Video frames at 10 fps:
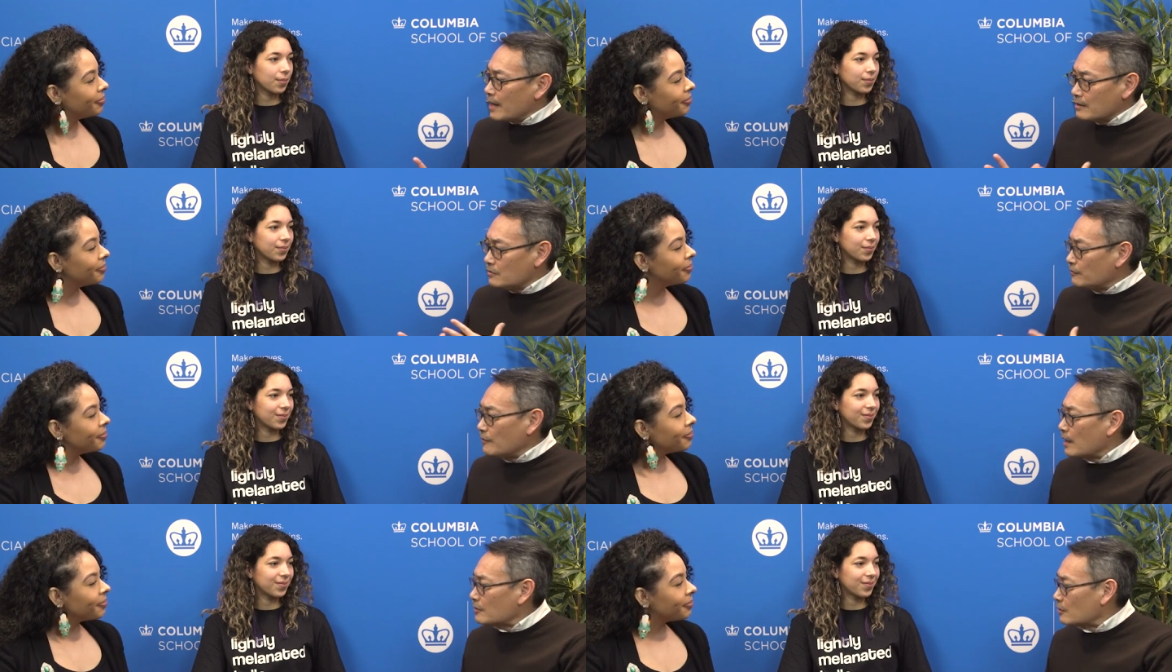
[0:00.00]
Speaker 1: How do you
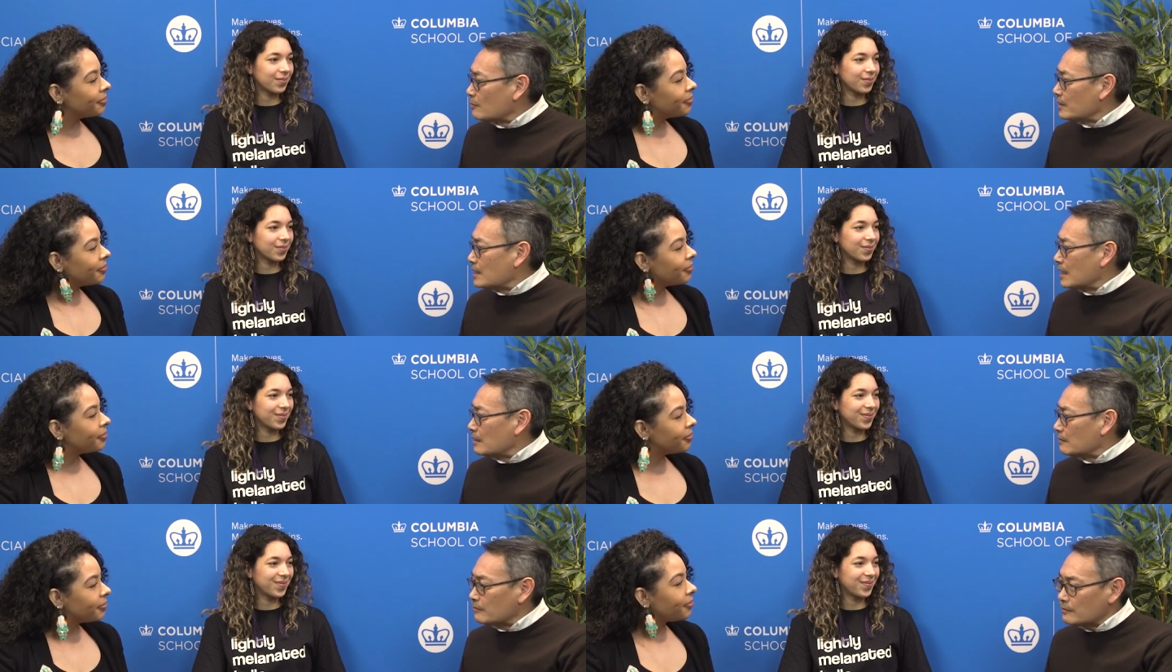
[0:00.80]
define urban
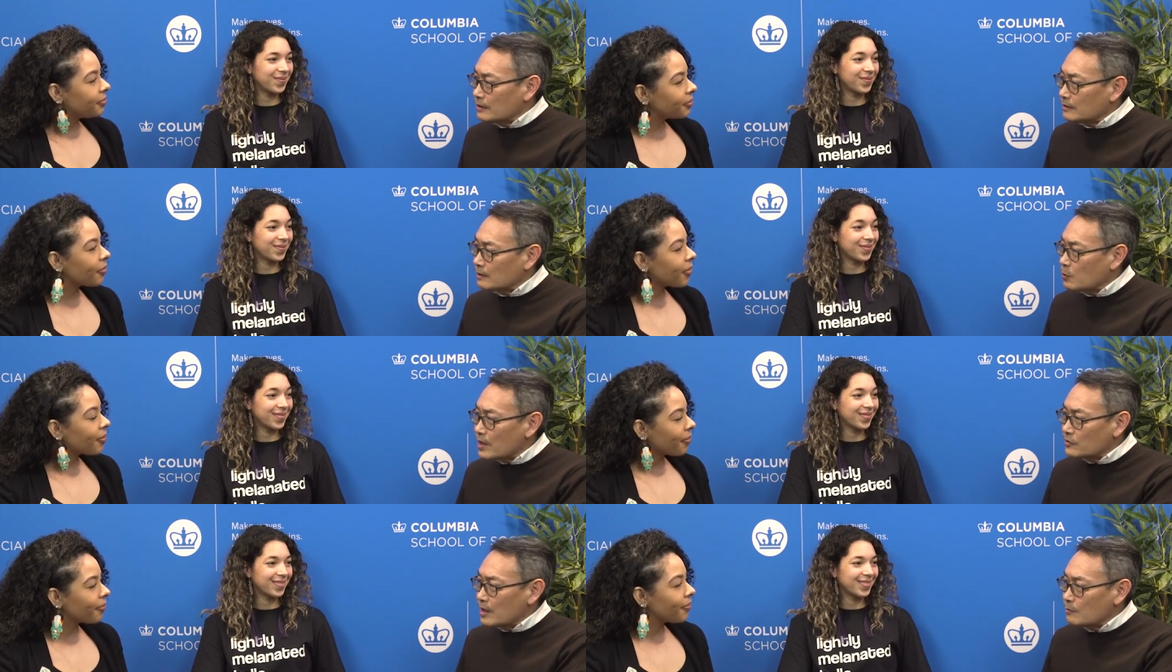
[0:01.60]
native, and
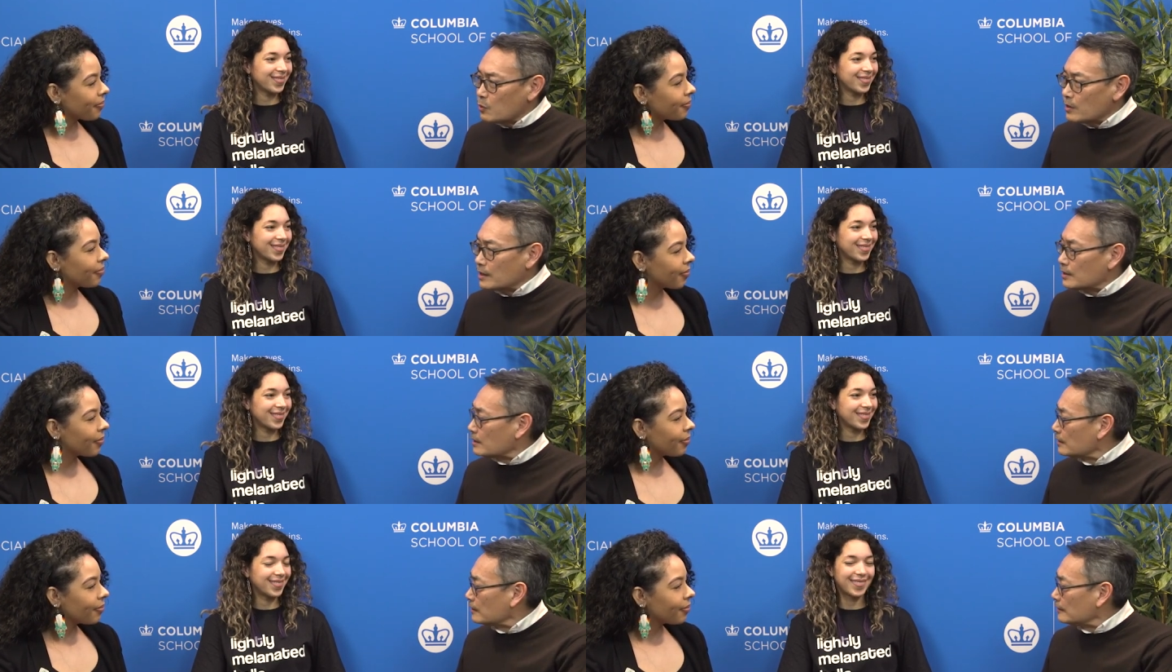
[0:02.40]
why is that important?
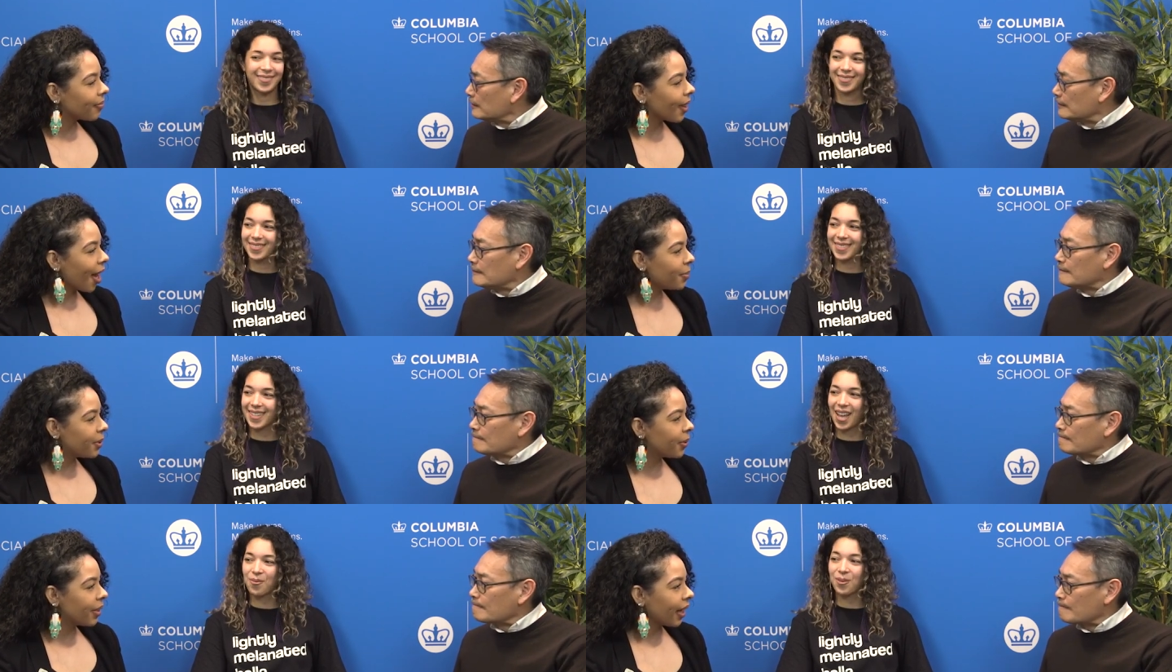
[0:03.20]

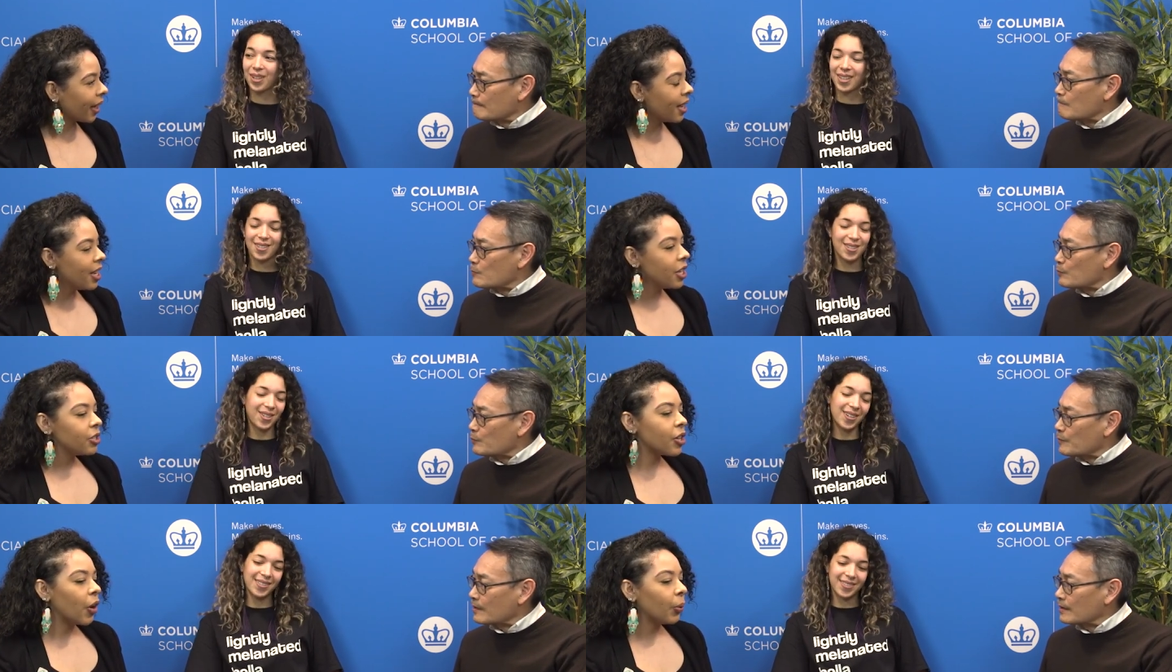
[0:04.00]
Speaker 2: Absolutely. Mm.
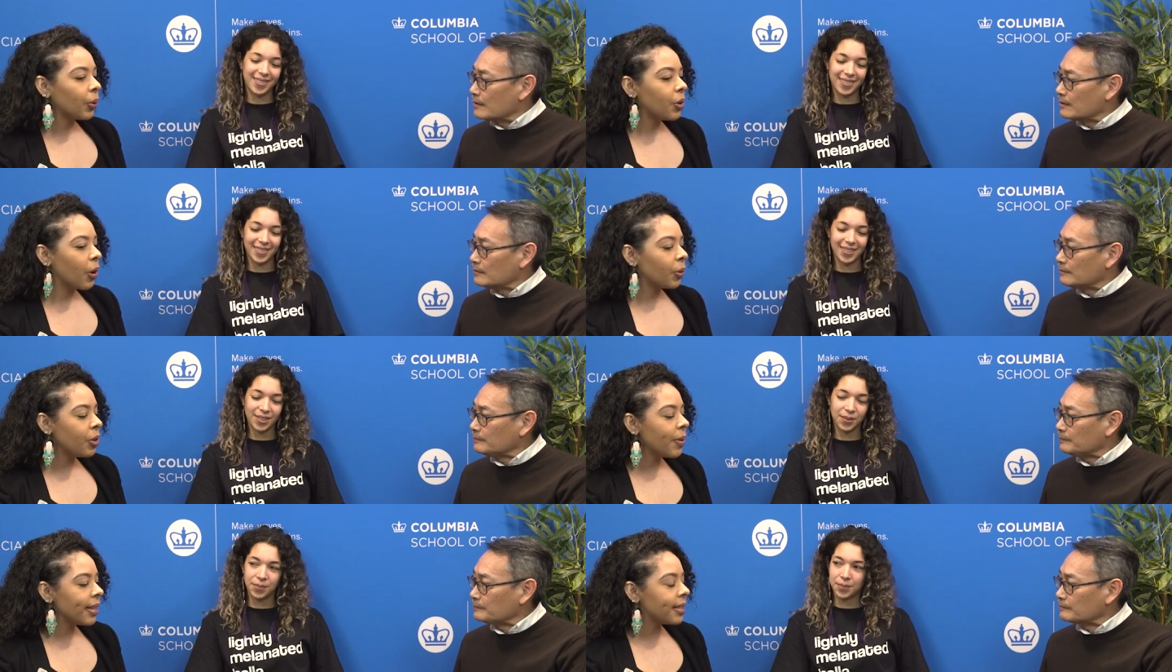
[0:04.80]
So, you know,
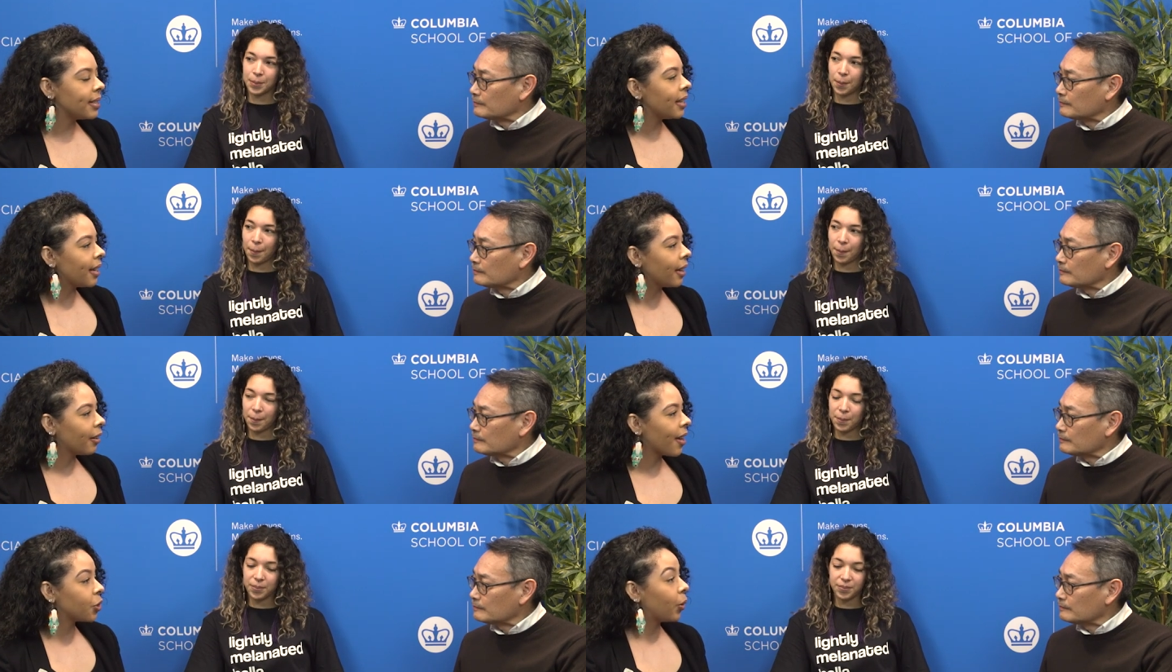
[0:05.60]

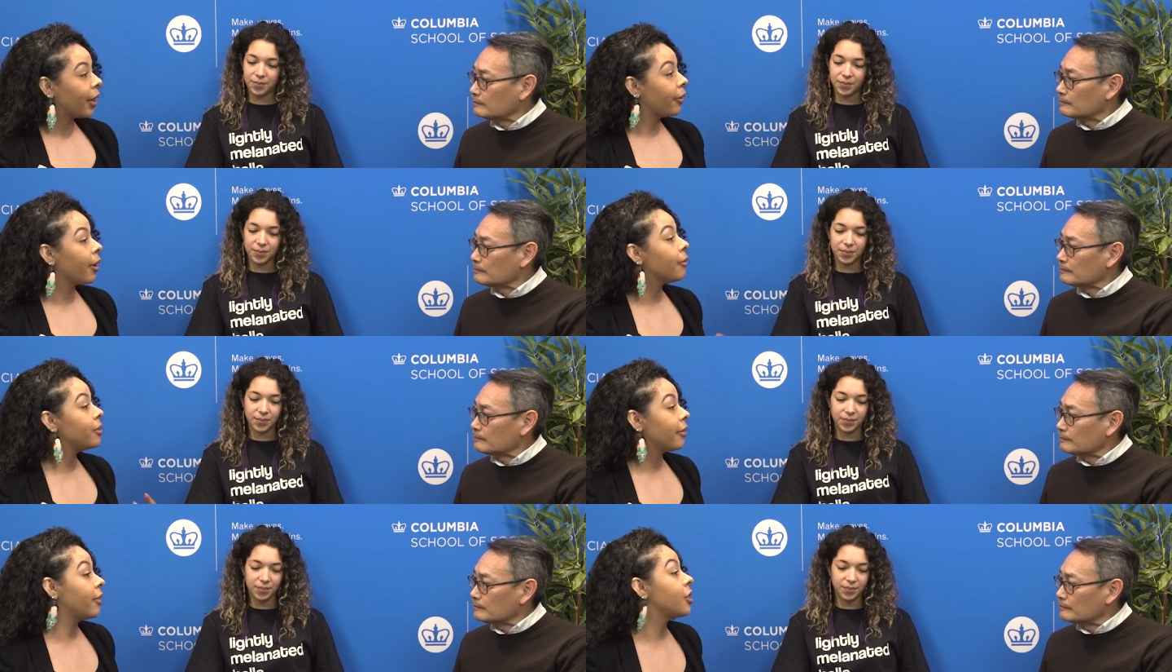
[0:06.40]
UIC has created their
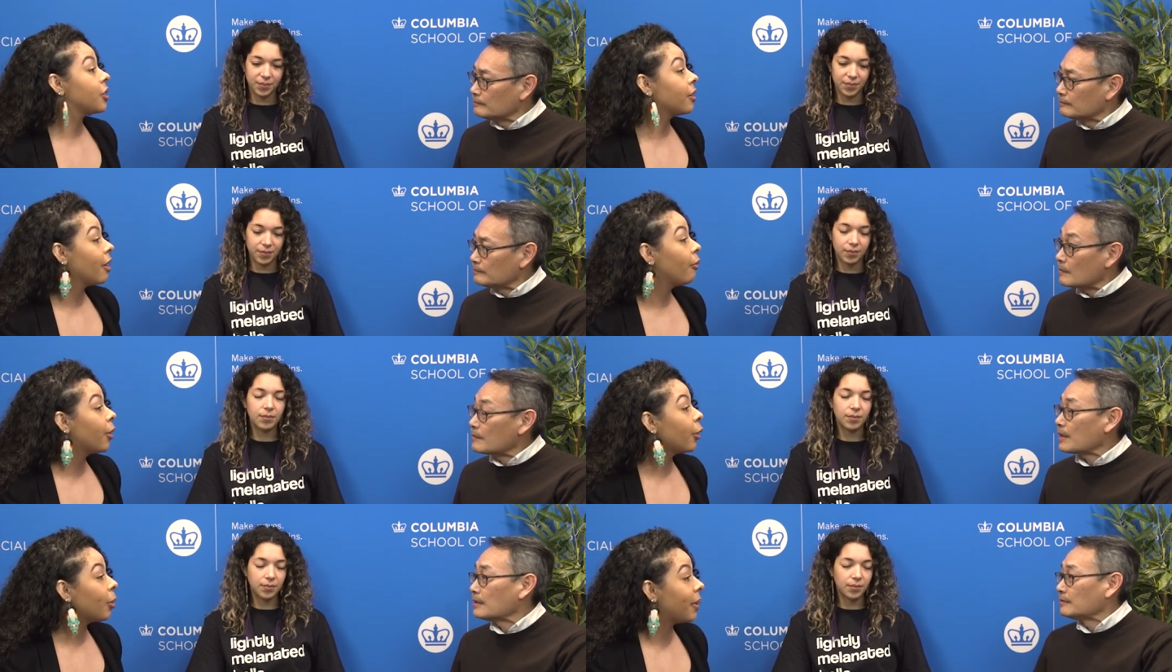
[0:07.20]
own definition of
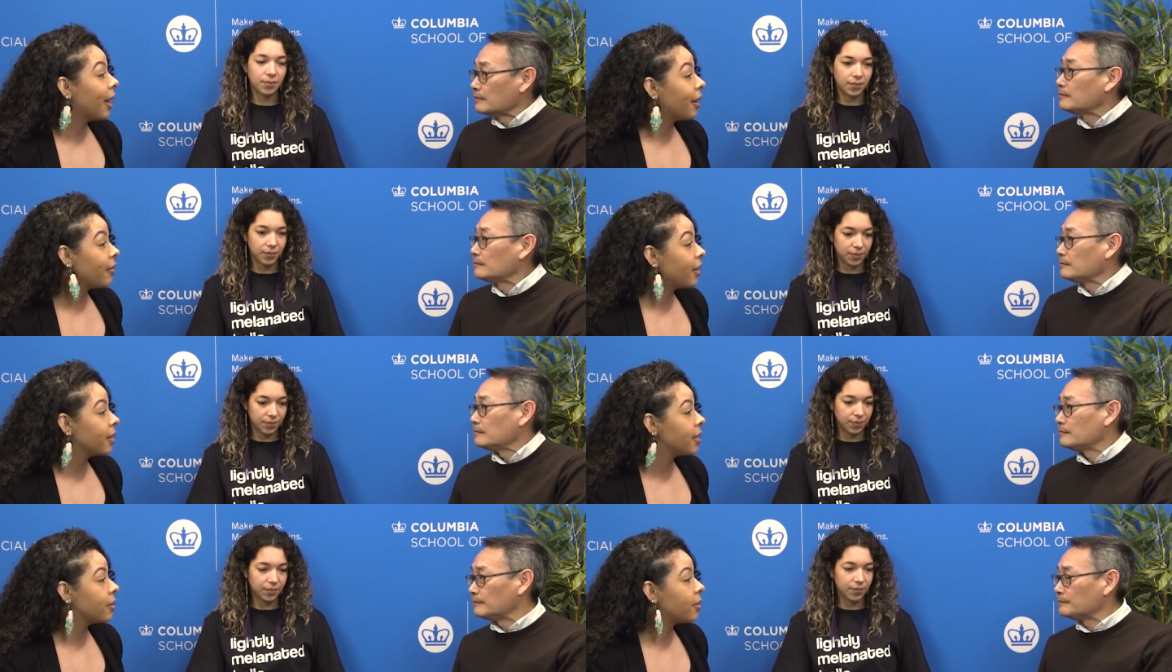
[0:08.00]
what okay. an urban native
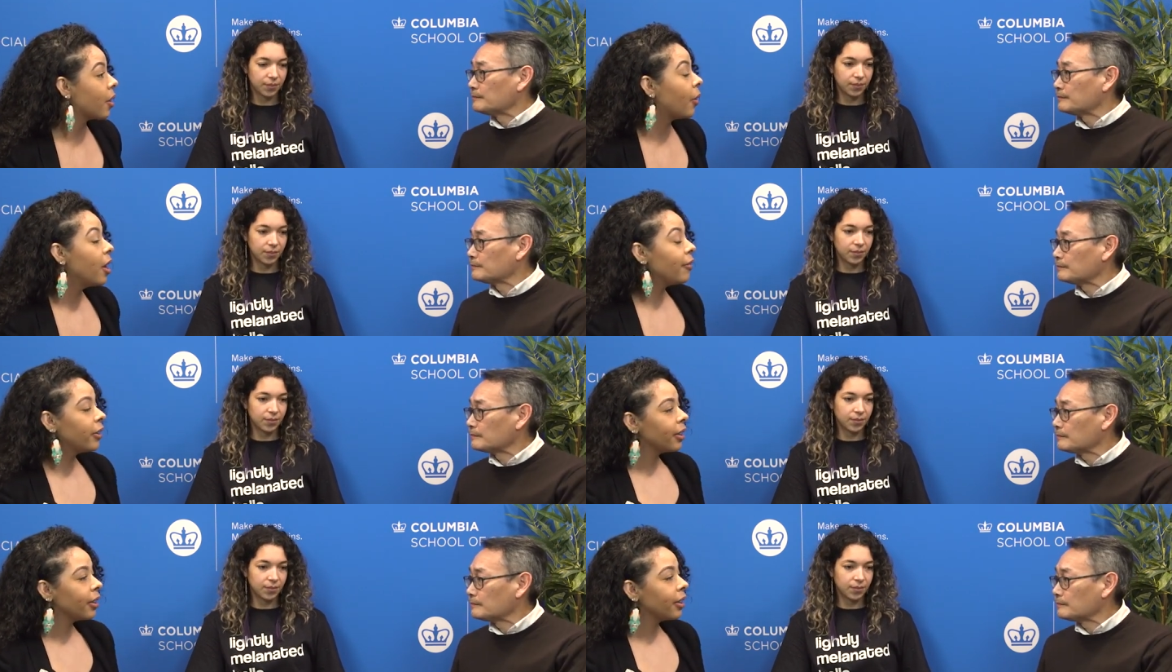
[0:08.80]
is. And so, if you